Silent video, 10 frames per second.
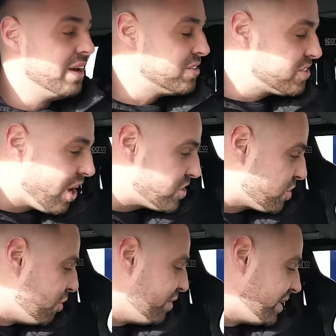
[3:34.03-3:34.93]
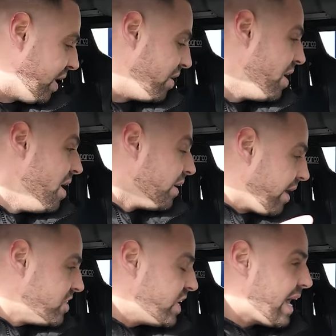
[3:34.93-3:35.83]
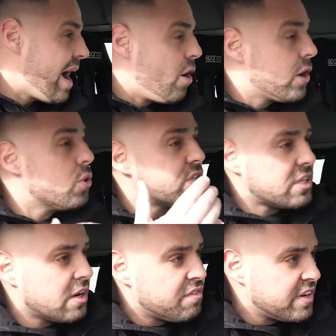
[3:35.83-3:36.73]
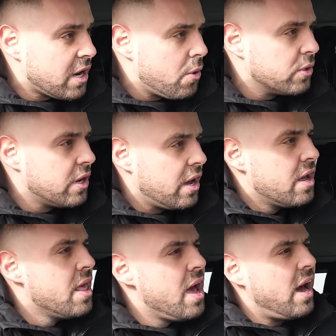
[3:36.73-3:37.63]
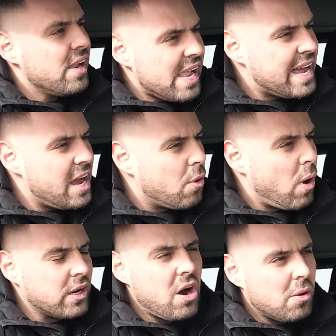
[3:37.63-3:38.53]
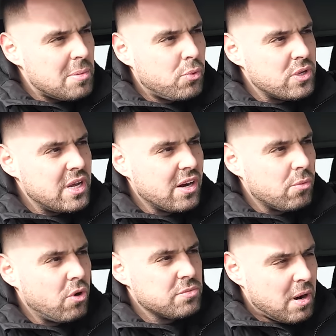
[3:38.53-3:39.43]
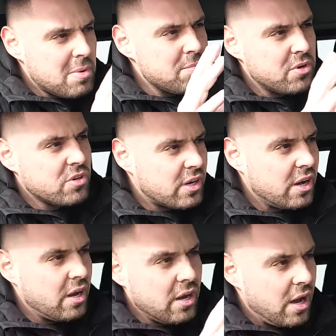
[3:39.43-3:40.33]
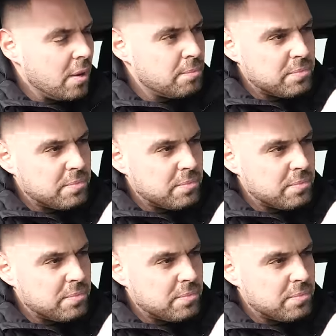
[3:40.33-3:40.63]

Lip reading: Such a cool video. Go and check that out. I also done a video on a later one. I can't remember what year it was, but I remember it was like a